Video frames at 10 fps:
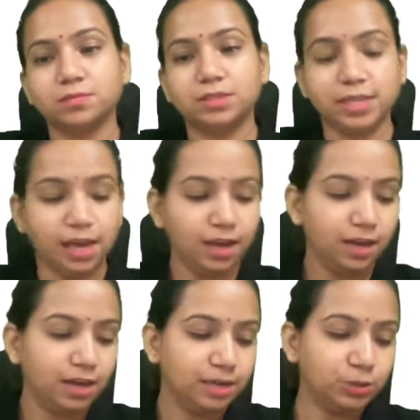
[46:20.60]
See,
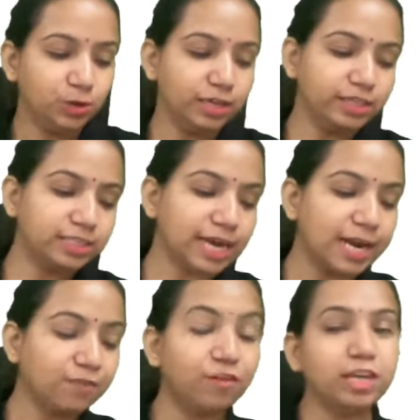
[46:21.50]
you will
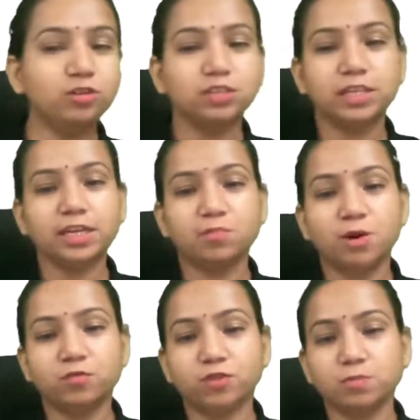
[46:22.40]
understand a very good thing
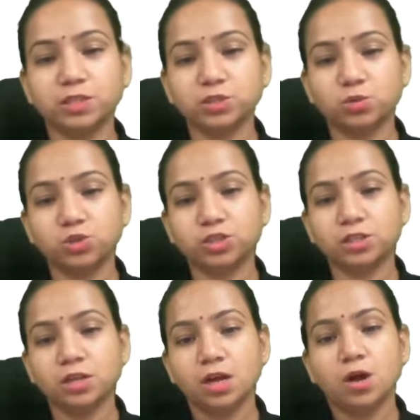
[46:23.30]
about from this
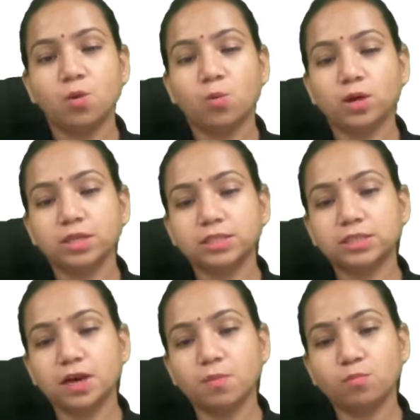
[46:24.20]
question. What is
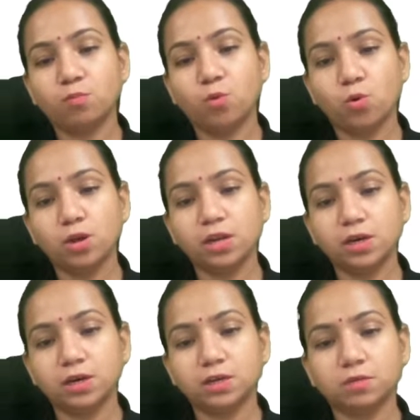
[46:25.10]
the
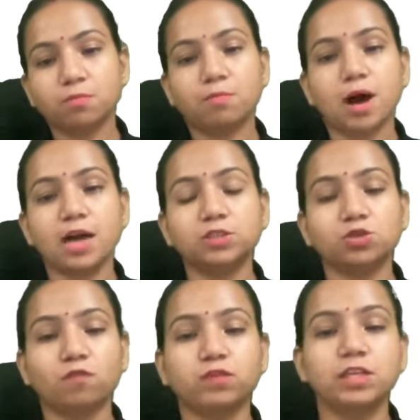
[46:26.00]
molar mass
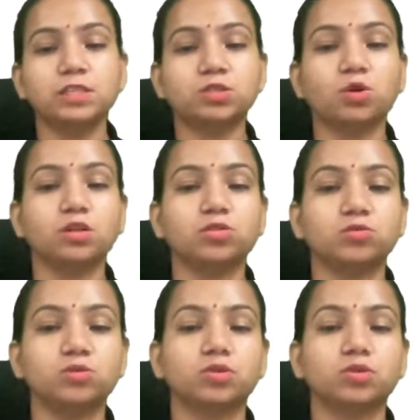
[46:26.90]
of the solute?